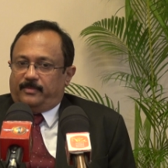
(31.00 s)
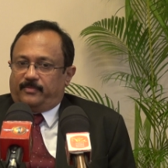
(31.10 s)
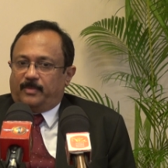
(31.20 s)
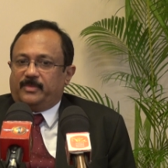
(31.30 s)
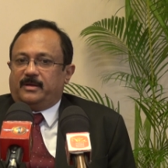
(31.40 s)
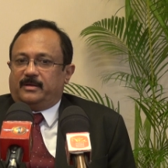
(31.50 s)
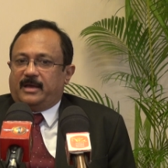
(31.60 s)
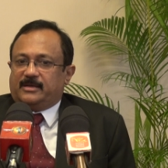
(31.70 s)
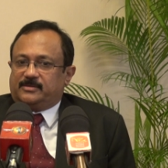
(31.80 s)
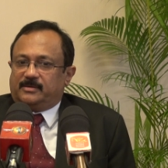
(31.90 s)
from the,
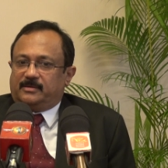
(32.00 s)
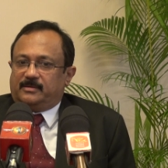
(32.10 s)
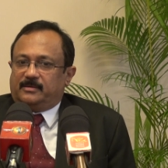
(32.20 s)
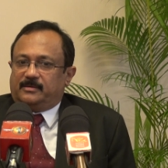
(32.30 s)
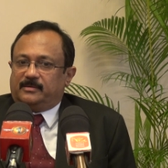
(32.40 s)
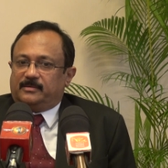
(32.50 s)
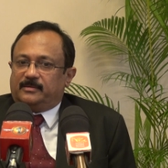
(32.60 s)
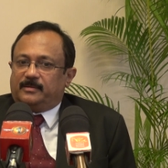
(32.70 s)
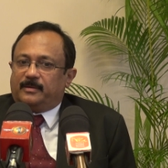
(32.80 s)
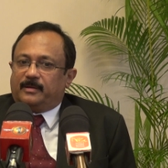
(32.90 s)
as uh,
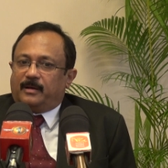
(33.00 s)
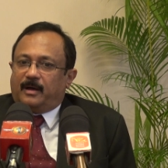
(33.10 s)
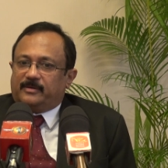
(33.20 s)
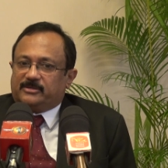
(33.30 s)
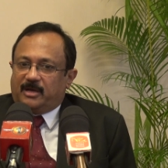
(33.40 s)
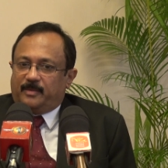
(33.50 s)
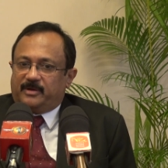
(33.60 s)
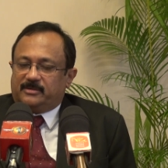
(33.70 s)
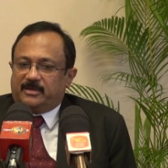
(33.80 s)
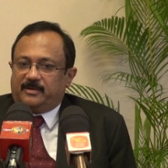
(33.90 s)
our
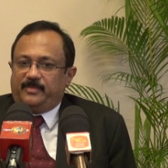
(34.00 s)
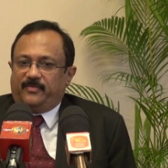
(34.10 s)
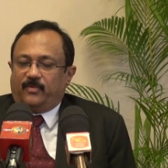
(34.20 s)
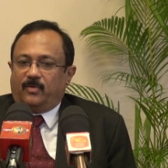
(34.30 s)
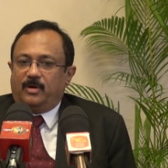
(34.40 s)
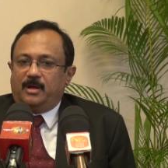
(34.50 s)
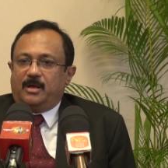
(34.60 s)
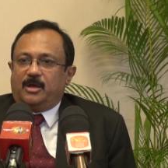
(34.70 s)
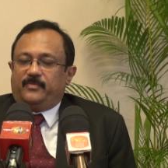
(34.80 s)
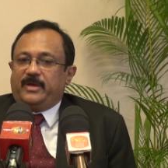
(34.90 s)
chairman said before,
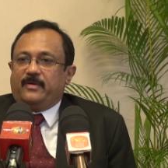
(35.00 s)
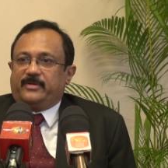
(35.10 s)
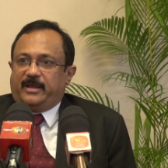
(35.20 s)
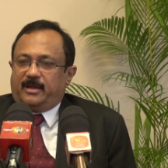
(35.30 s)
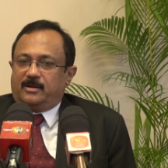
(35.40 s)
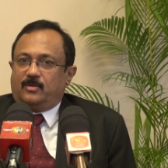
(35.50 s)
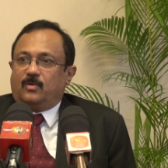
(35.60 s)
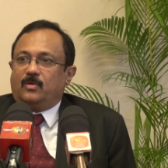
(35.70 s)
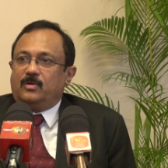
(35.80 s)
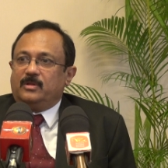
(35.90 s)
we have taken
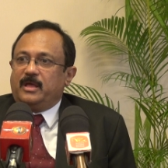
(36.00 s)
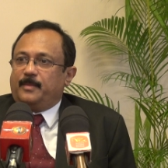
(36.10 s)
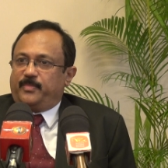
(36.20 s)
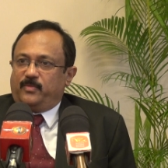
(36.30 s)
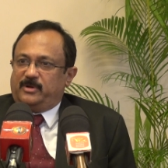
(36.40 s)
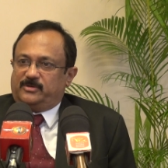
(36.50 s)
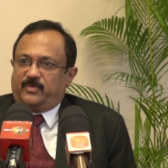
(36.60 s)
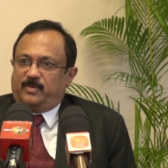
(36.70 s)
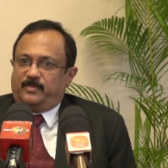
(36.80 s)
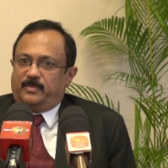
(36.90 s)
all the approvals
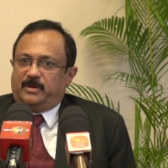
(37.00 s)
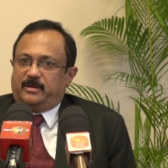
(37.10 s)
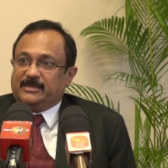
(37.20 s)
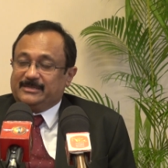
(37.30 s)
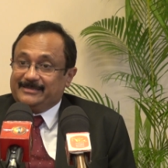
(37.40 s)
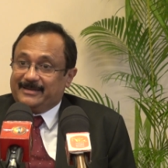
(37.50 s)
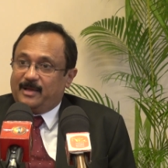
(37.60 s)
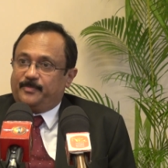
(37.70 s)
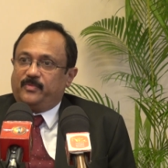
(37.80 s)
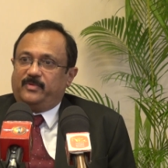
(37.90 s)
from, uh, necessary
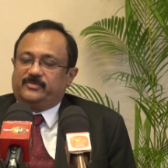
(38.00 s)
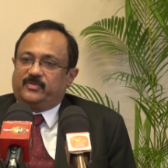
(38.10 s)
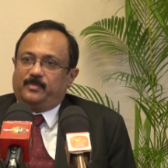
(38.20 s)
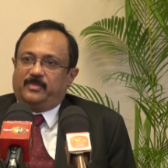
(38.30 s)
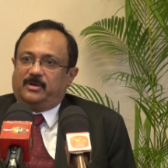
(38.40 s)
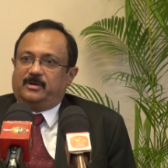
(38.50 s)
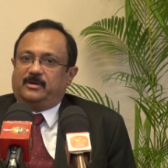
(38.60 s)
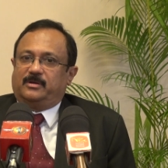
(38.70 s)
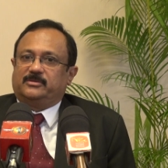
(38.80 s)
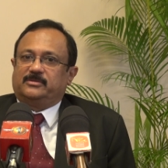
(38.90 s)
approvals from
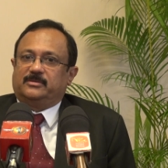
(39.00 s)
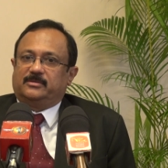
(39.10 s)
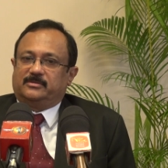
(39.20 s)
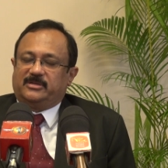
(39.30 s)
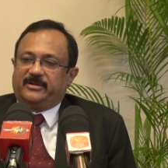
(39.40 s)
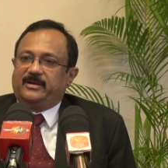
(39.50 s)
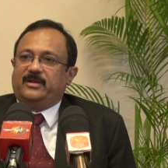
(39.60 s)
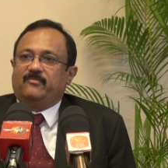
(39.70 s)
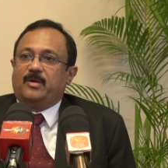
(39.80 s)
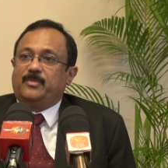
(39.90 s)
uh, Central
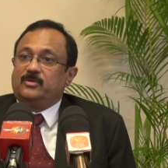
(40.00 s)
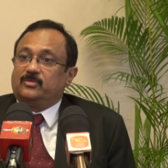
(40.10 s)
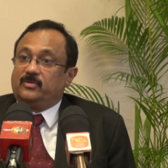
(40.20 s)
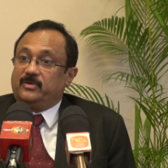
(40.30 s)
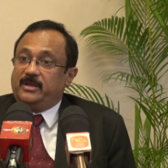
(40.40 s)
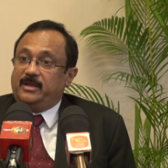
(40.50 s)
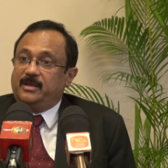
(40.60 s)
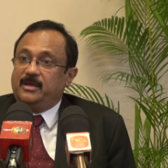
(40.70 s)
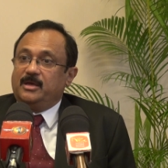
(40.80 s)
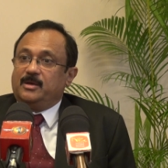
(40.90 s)
Environment Authority
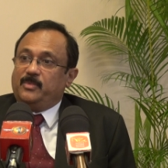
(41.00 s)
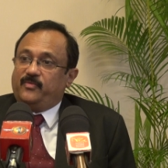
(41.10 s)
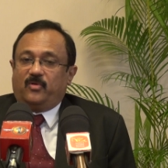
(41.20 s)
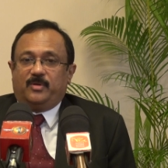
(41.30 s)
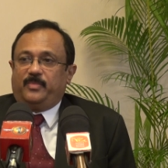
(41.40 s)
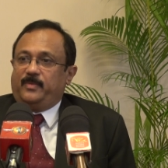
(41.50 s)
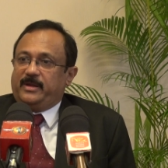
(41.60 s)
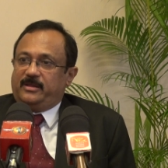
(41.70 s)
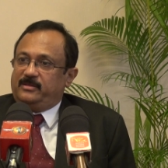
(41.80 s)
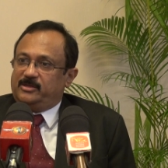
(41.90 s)
before
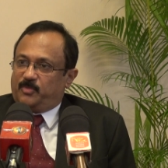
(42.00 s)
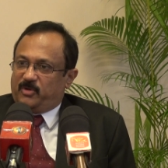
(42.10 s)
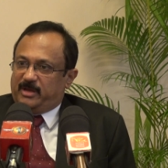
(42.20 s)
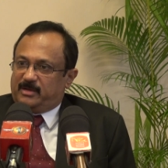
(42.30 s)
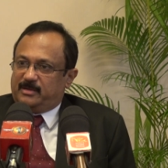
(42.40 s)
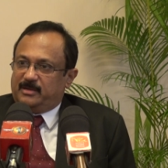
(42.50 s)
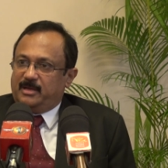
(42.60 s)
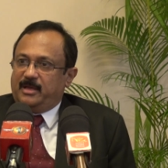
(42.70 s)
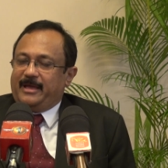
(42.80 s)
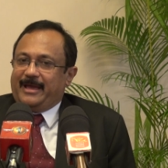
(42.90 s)
implementing this project.
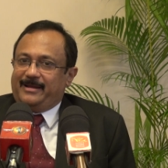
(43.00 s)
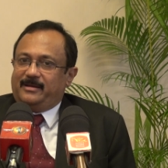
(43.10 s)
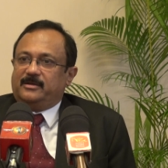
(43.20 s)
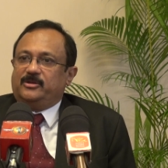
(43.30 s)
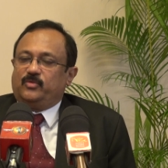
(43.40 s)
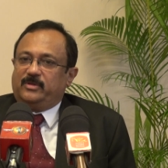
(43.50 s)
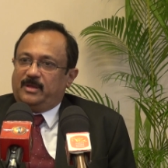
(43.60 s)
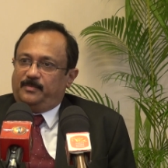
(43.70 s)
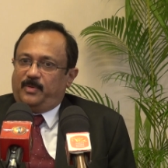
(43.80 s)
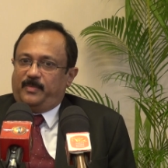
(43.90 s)
And during the
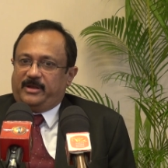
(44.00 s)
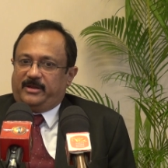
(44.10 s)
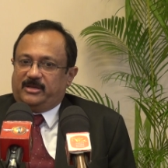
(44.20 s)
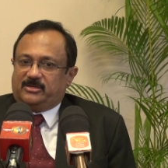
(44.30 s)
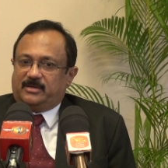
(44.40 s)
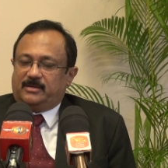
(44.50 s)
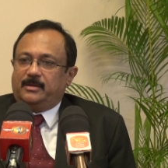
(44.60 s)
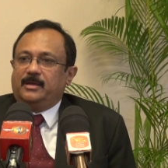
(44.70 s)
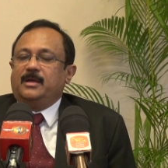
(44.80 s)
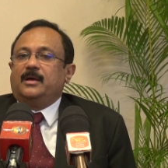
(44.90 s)
implementation,
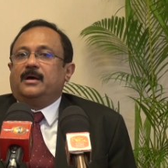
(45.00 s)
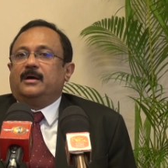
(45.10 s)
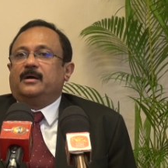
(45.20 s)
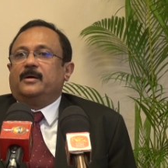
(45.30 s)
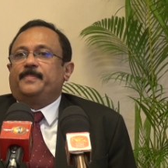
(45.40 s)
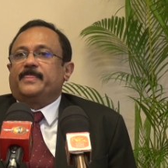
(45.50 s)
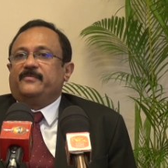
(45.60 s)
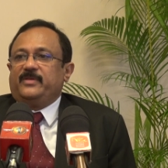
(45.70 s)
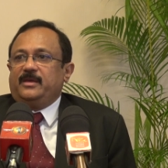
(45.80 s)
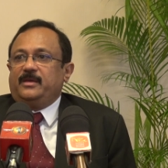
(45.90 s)
um,
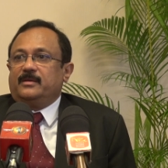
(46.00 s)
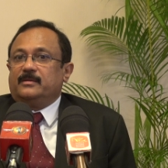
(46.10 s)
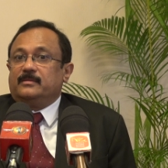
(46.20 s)
we,